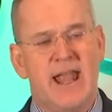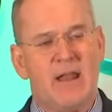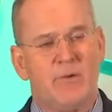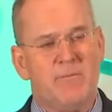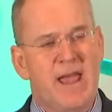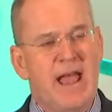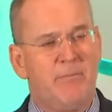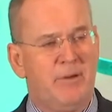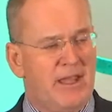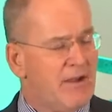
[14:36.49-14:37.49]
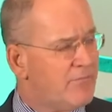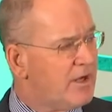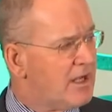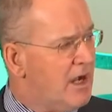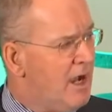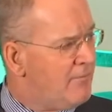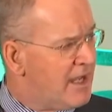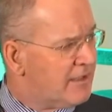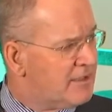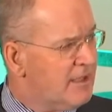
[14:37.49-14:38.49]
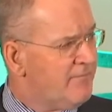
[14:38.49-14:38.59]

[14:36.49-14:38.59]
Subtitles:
and we map every comment